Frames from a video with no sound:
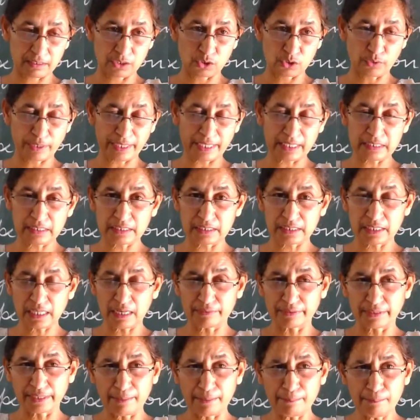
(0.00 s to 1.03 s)
You can see
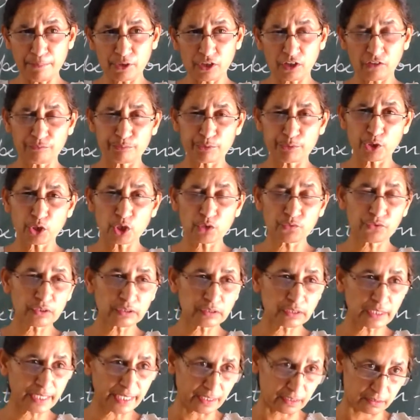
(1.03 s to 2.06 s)
a number of
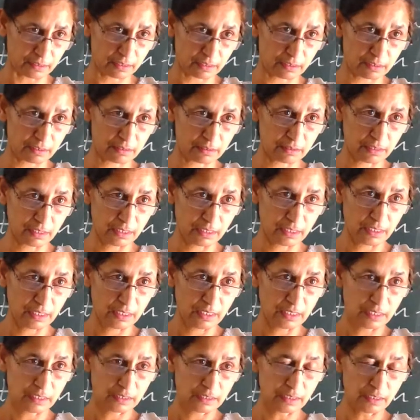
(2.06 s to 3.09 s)
beautiful things.
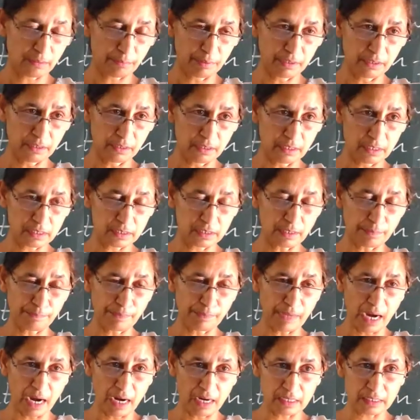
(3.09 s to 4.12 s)
The birds, the
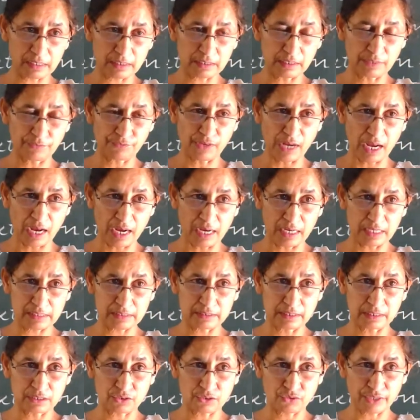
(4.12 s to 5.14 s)
plants, the flowers,
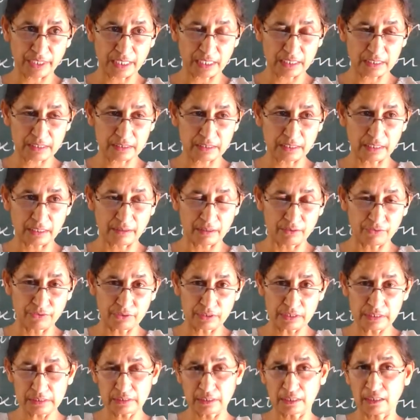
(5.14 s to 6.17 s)
the trees, the
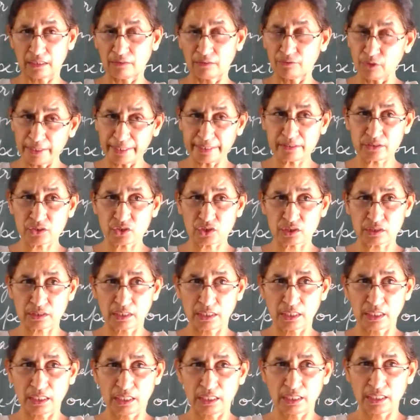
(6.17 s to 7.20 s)
rivers, the rivulets,
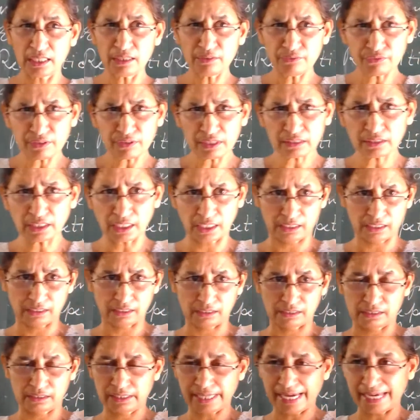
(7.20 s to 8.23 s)

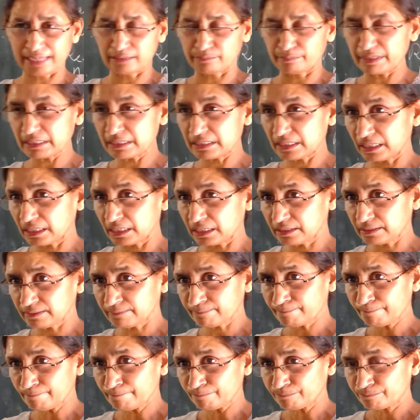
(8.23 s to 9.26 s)
everything can be
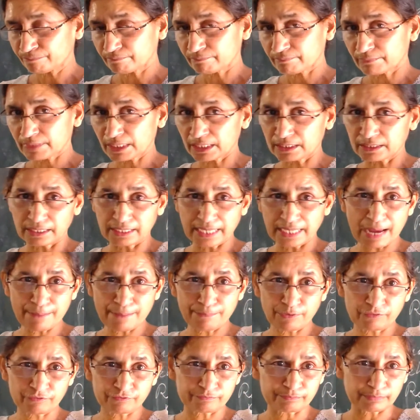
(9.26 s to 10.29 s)
seen in the lap
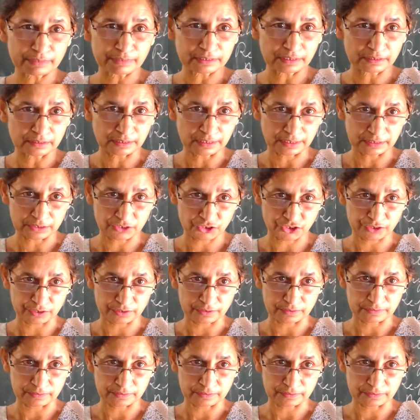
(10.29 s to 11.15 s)
of Mother Nature.